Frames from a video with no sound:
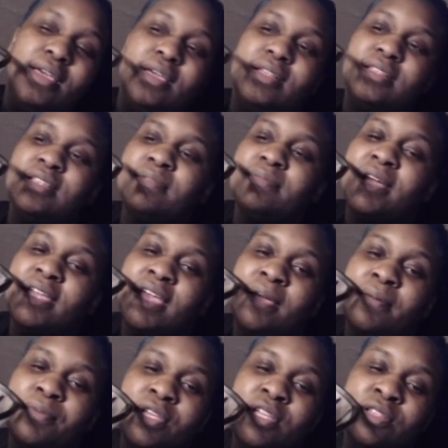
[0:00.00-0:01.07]
This is my cat
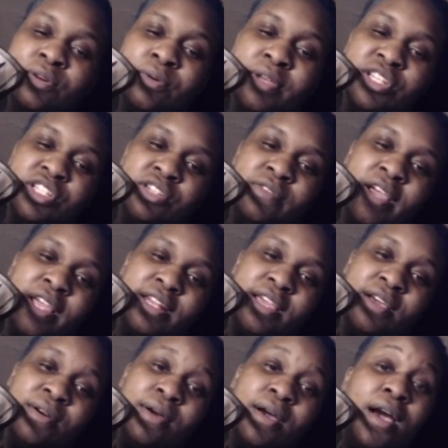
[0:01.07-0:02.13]
boy. He a little itchy right
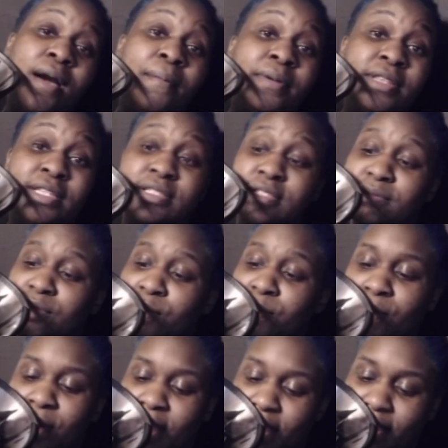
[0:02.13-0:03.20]
now. But this is me
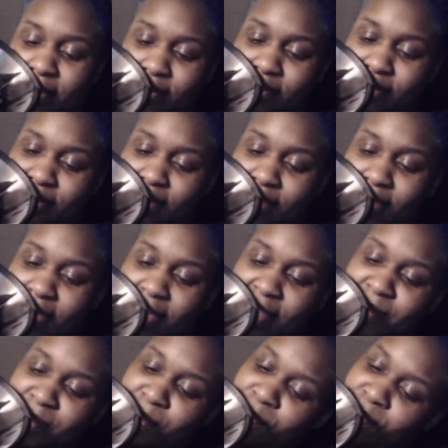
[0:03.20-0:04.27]
boy. Hi,
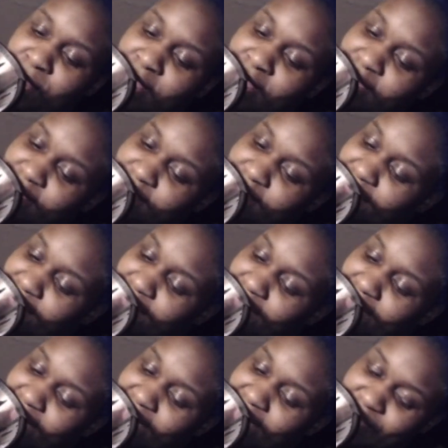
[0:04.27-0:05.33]
me boy.
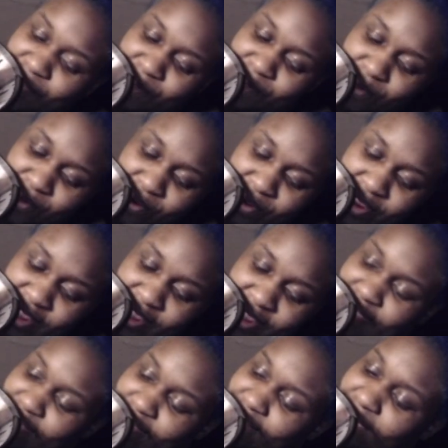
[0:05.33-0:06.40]
Hi, me
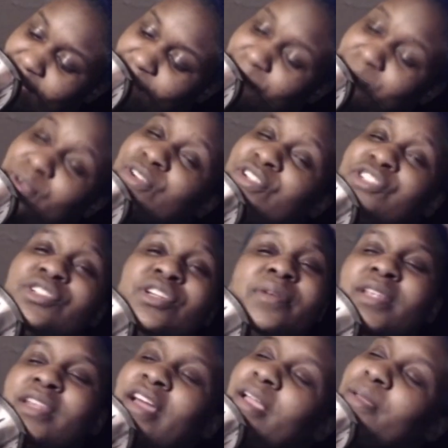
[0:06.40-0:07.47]
boy. We on a stream
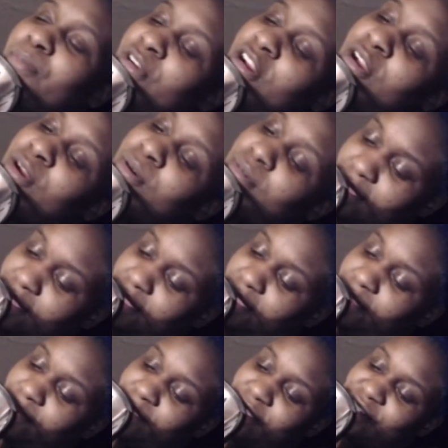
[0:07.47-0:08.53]
tonight, bro.
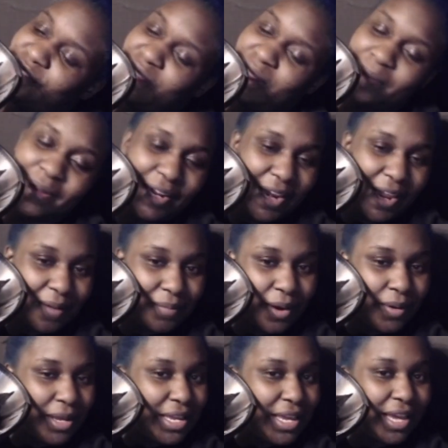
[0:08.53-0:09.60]
We streaming tonight, bro.
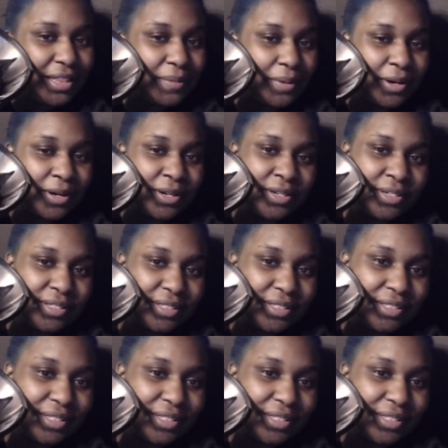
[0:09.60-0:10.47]
He got the purse.